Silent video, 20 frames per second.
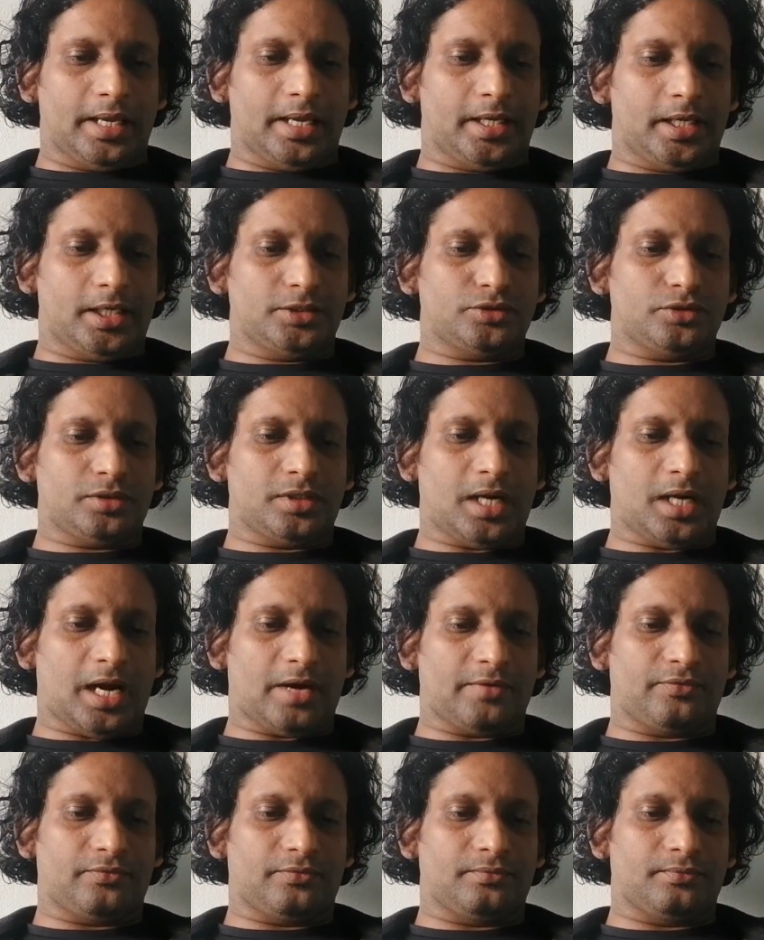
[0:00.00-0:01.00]
It should
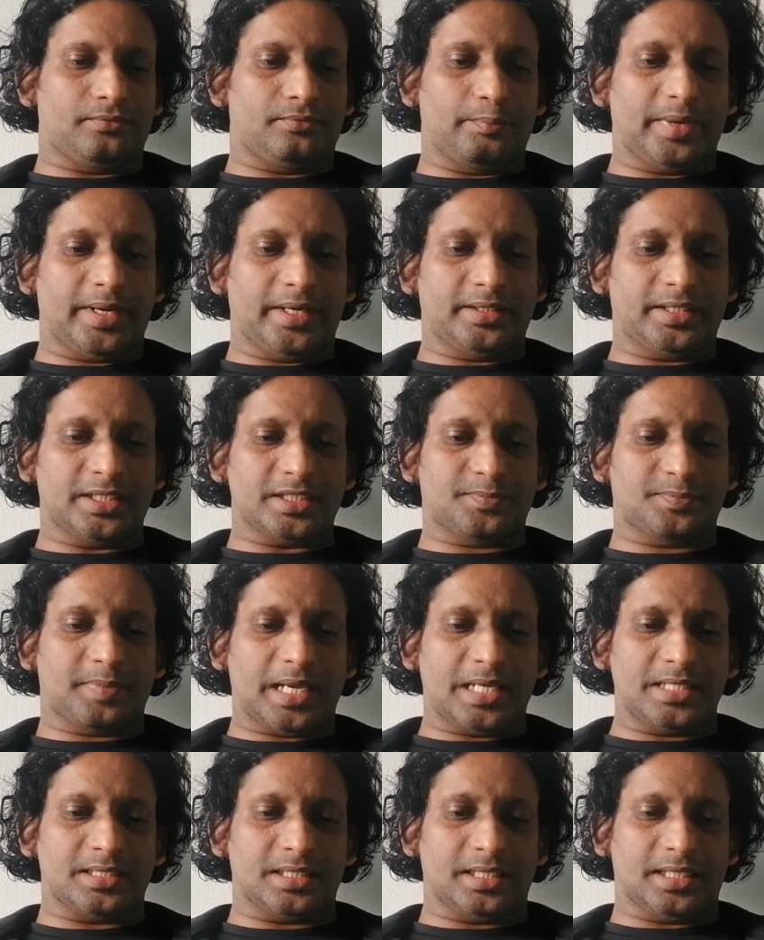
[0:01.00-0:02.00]
have bent the
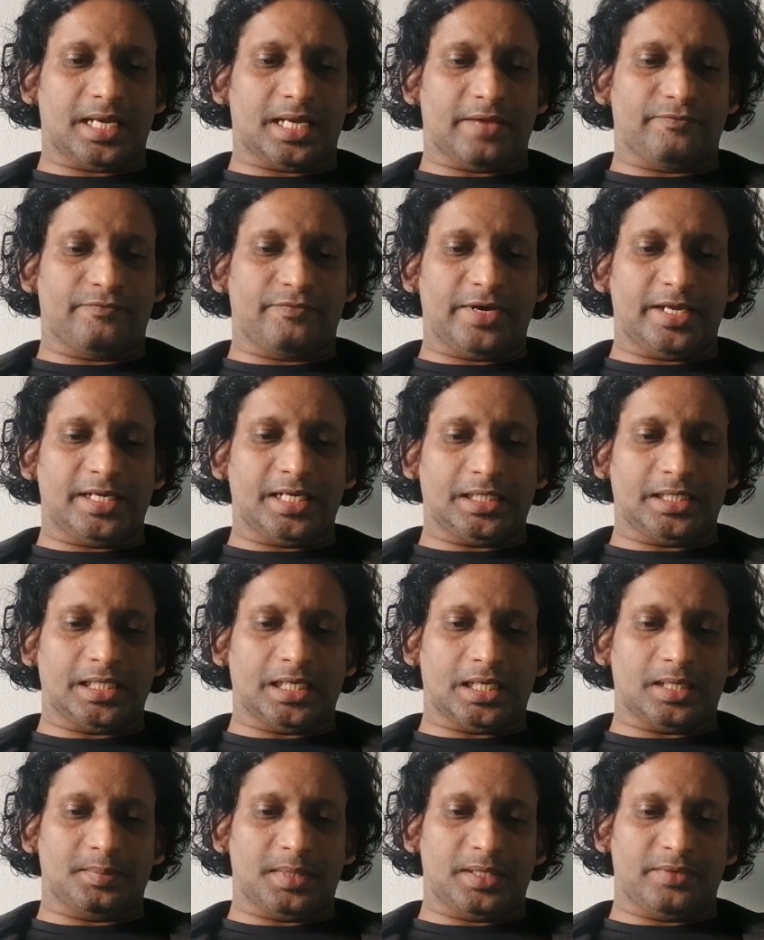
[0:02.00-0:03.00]
space in a very
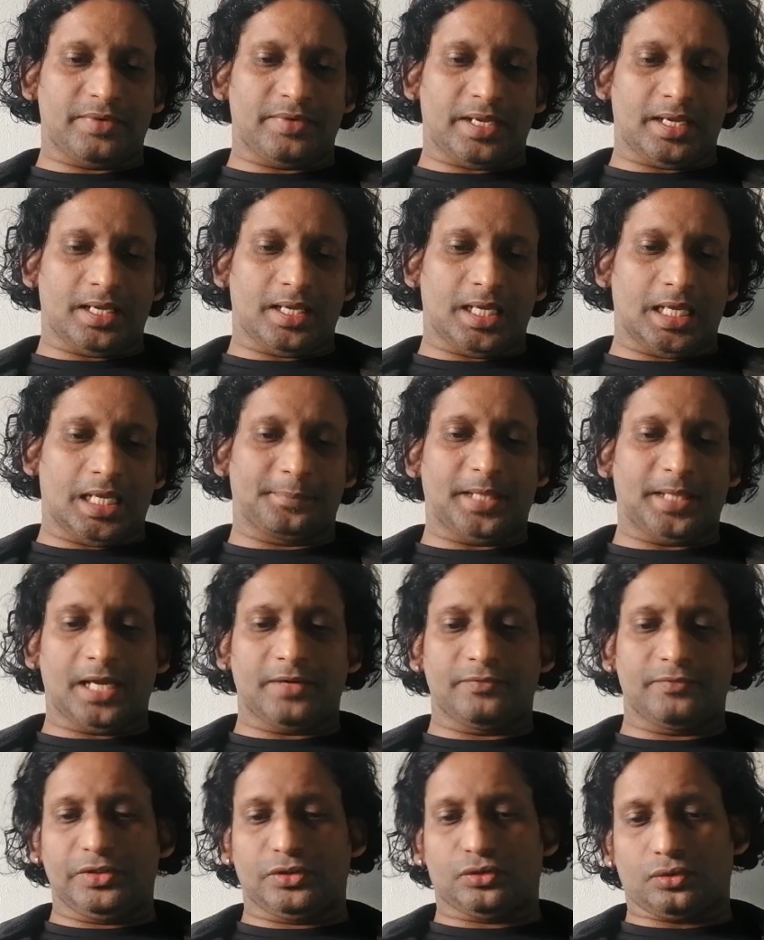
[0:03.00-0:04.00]
terrible way
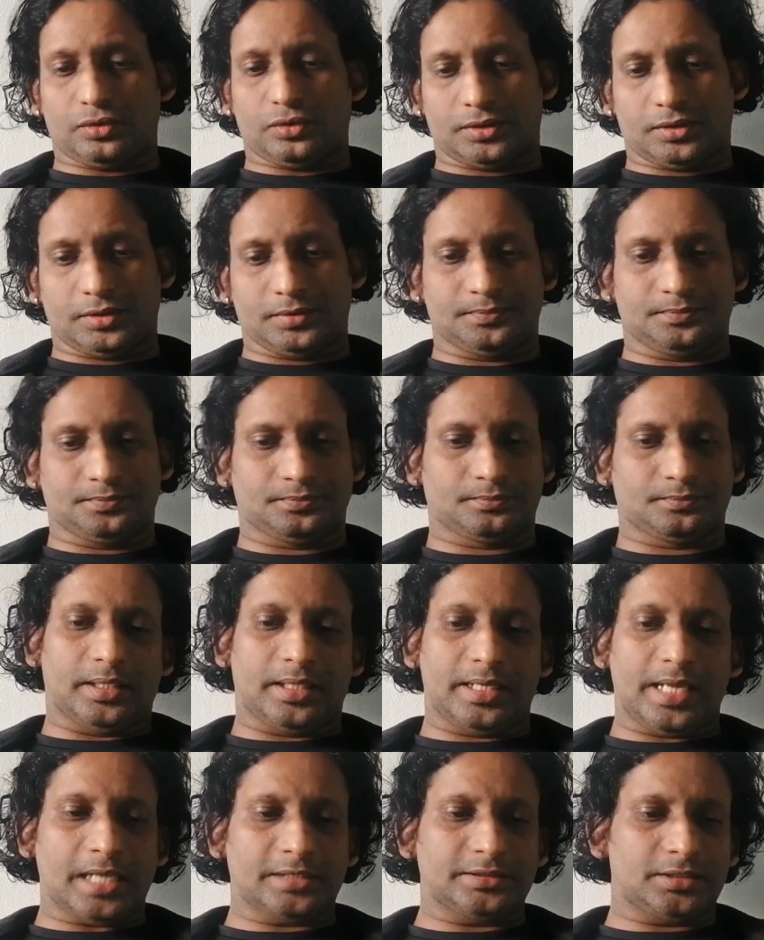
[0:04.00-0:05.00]
than we thought. The
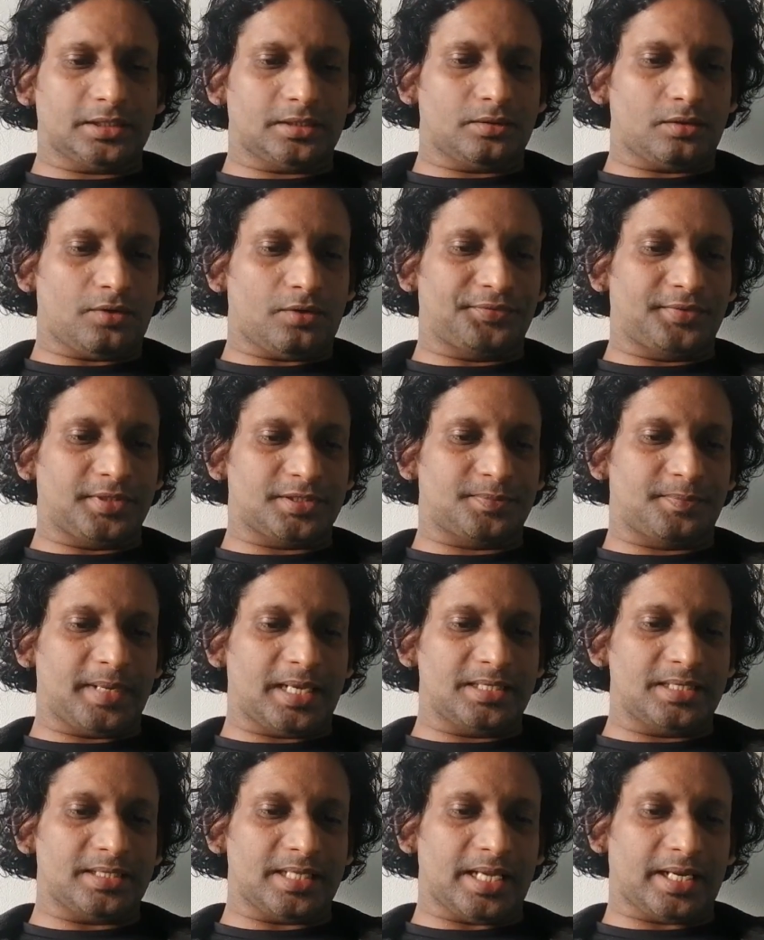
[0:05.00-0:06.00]
reaction of the
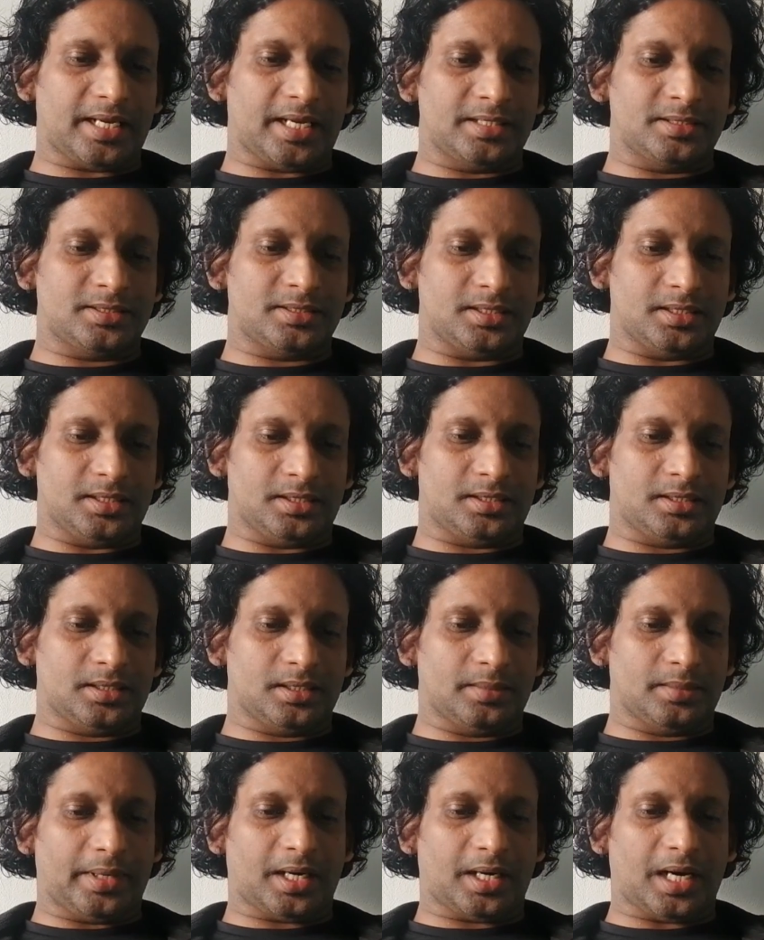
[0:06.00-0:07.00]
space against it,
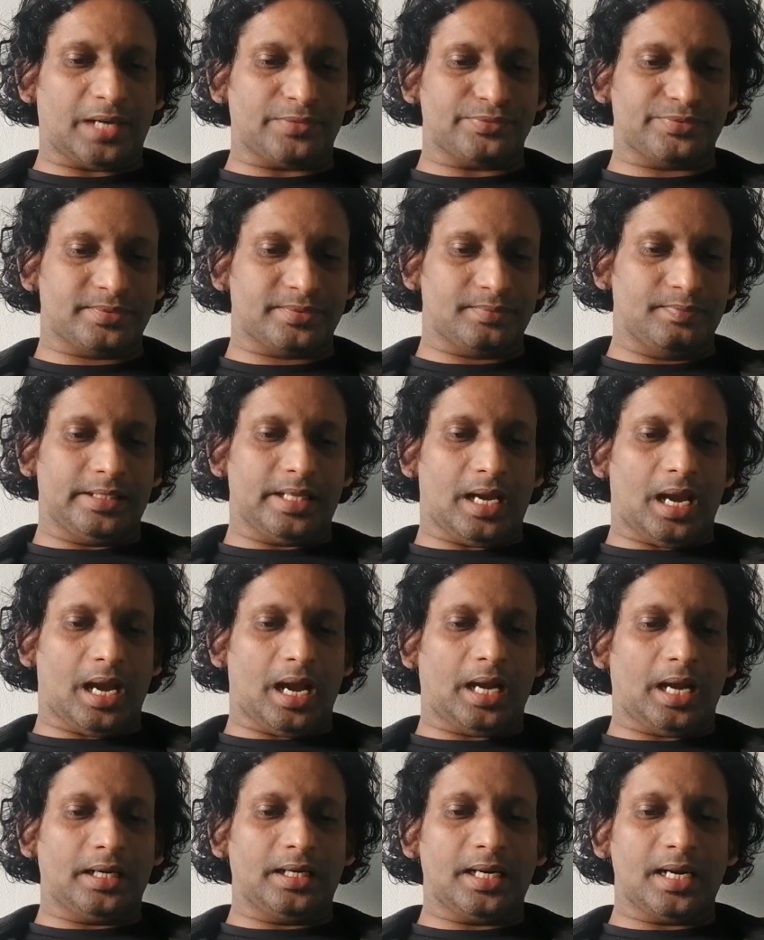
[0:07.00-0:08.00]
perhaps the
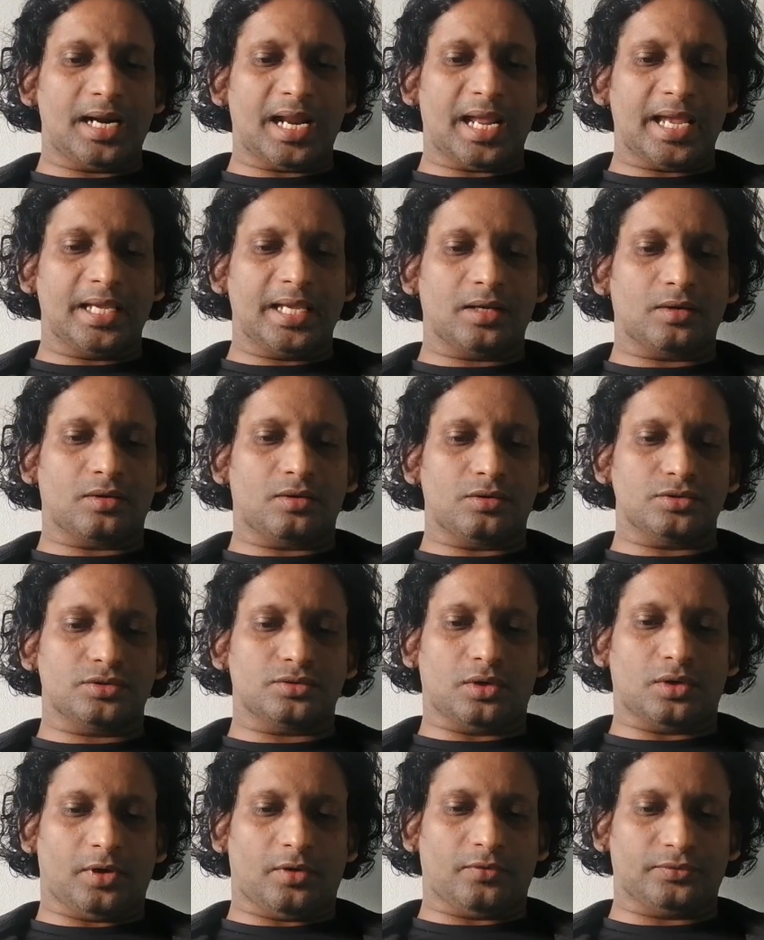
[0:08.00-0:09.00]
underlying cause
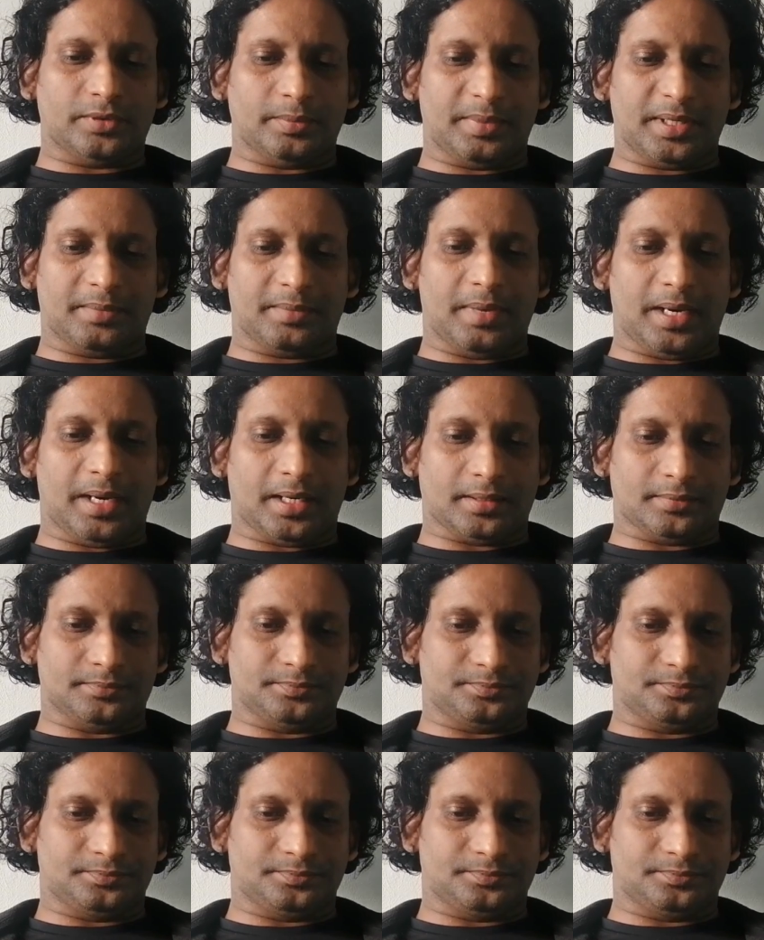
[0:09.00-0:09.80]
of the Big Bang.